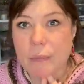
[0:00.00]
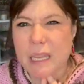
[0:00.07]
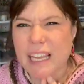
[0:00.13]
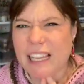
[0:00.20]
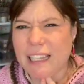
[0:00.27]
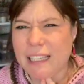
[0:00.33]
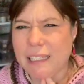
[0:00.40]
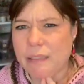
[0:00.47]

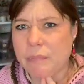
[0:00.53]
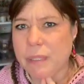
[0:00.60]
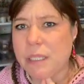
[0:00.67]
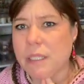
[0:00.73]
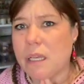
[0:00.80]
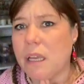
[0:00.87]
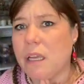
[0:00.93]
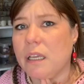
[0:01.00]
a little
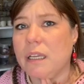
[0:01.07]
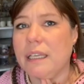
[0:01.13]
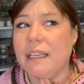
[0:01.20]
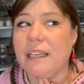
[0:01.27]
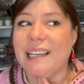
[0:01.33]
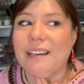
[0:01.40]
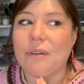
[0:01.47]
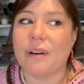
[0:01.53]
bit
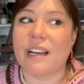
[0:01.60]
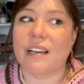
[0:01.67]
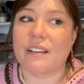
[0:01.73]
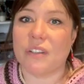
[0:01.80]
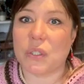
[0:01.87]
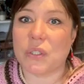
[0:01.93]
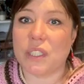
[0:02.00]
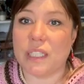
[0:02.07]

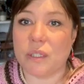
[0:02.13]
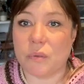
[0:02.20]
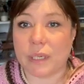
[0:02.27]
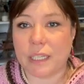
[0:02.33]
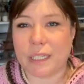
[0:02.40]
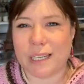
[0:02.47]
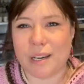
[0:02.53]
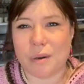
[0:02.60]
irregularly
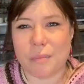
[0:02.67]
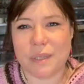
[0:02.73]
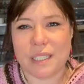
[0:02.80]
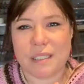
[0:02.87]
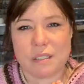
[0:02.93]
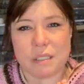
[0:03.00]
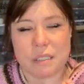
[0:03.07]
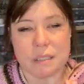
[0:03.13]
right now
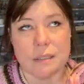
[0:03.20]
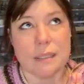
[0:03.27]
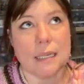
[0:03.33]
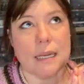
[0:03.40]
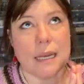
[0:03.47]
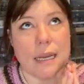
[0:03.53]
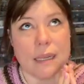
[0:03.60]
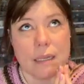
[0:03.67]
because
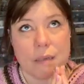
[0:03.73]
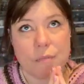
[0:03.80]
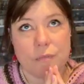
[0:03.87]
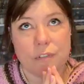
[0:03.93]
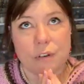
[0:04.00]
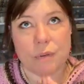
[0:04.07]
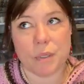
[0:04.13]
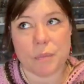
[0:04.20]
I am
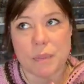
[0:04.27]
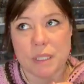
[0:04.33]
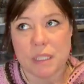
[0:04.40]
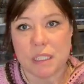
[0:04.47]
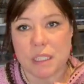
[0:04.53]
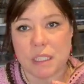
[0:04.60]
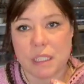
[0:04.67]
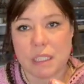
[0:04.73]
very
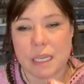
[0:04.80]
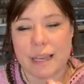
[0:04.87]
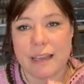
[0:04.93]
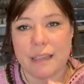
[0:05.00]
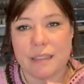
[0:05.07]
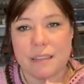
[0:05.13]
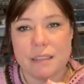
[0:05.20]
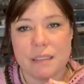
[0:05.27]
busy
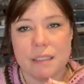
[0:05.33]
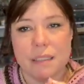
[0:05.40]
and